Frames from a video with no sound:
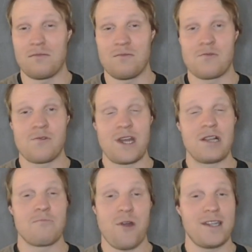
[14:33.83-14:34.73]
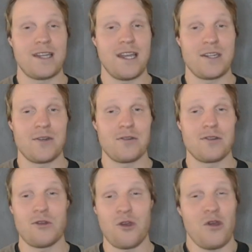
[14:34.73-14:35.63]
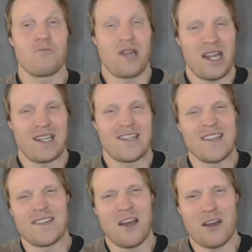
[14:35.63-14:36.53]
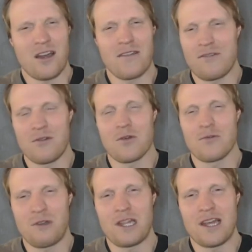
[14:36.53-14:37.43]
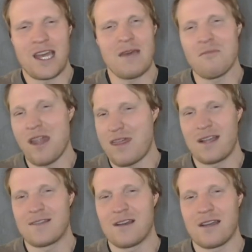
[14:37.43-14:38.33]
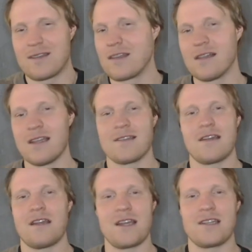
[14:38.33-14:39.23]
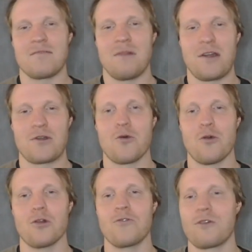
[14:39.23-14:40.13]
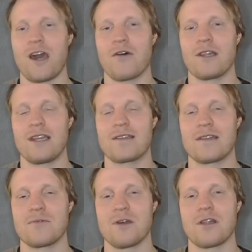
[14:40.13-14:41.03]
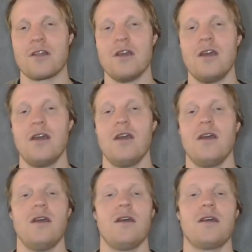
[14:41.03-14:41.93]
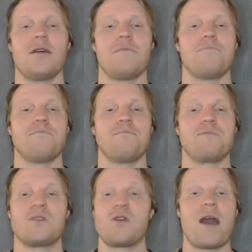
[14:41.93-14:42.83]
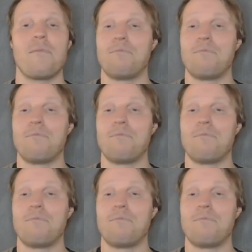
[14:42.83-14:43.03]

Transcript: real pressing issues. You could potentially sell Saka if you don't really like him, but I think Saka still is a nice player to hold for now, at least, as well. So yeah.